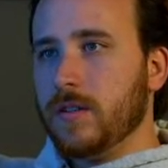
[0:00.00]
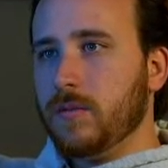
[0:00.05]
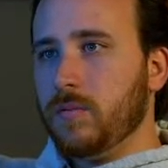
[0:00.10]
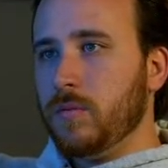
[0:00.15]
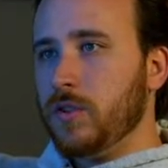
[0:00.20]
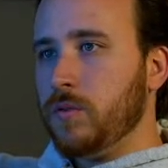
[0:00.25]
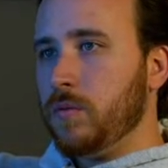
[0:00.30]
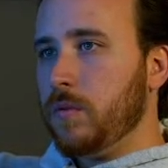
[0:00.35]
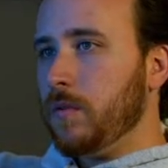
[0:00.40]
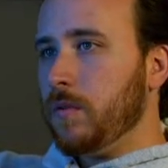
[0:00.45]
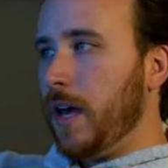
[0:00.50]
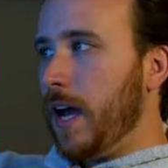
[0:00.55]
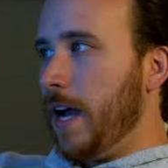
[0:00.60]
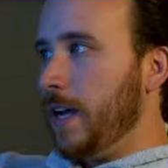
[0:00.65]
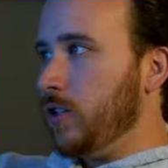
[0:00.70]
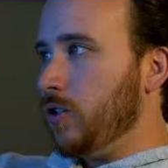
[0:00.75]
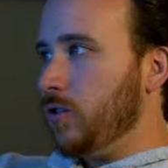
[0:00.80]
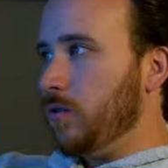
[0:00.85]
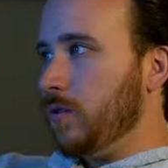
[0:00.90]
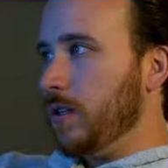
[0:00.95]
which we will
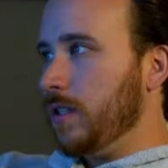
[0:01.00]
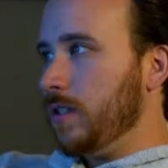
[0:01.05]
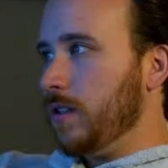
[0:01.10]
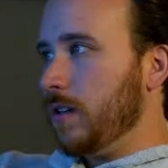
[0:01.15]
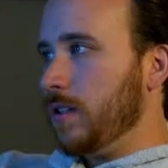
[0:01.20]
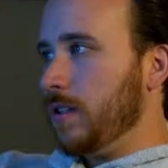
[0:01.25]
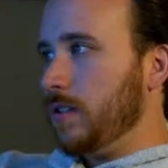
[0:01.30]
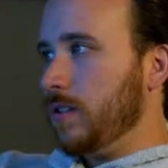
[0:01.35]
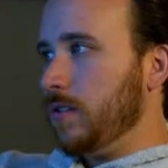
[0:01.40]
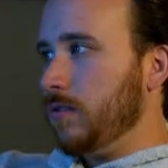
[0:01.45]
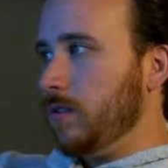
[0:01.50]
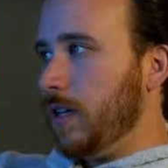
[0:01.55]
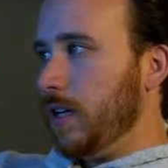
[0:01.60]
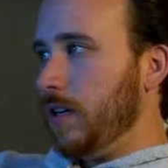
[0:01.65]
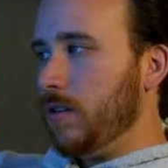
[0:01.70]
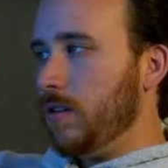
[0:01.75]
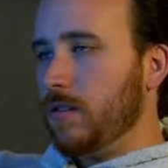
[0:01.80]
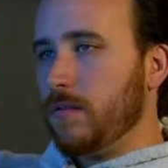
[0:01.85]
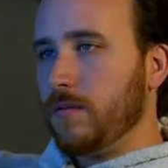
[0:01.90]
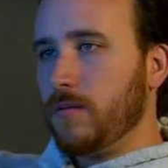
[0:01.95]
add trees onto
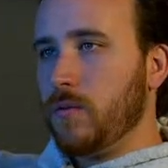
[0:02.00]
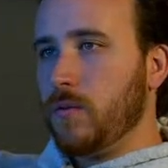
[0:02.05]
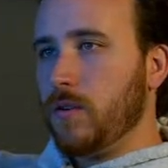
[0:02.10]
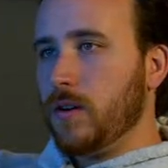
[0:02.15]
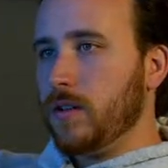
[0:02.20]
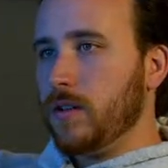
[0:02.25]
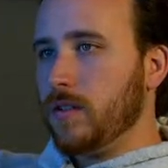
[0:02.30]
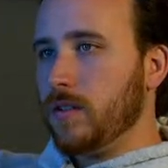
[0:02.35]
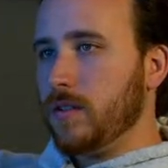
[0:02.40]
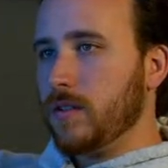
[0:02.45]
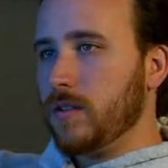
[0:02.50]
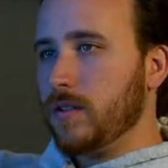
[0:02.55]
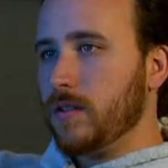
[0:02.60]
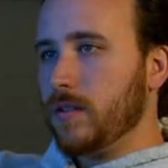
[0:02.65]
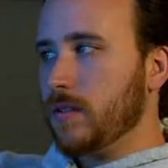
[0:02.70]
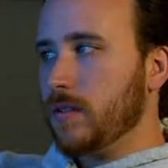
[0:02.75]
later, of course.